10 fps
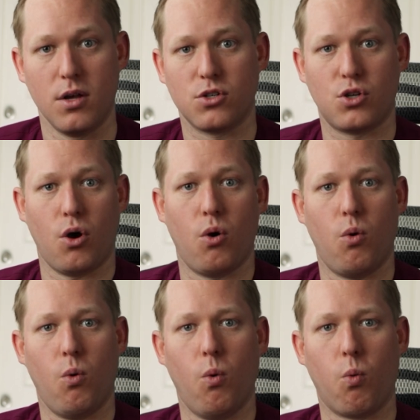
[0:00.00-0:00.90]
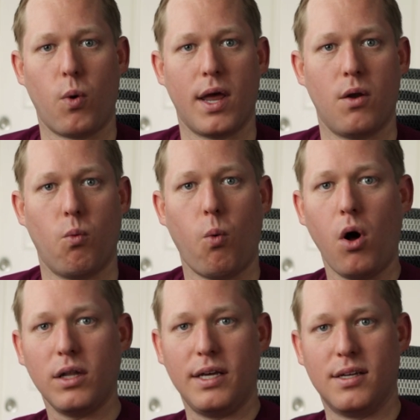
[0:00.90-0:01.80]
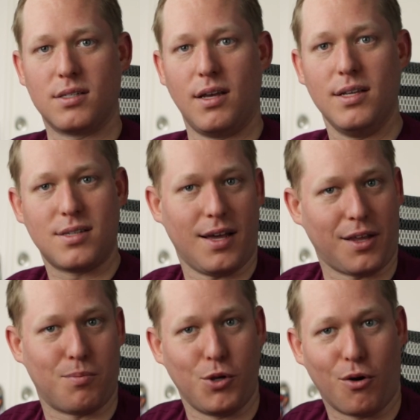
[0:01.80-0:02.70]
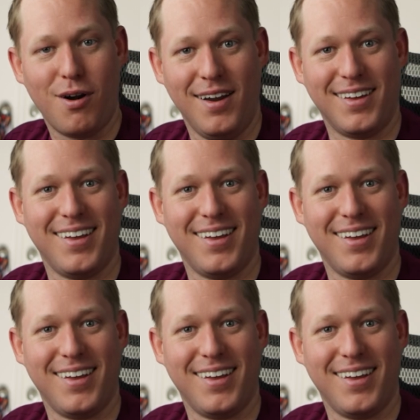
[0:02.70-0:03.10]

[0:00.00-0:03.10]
So when Wally is inside the computer,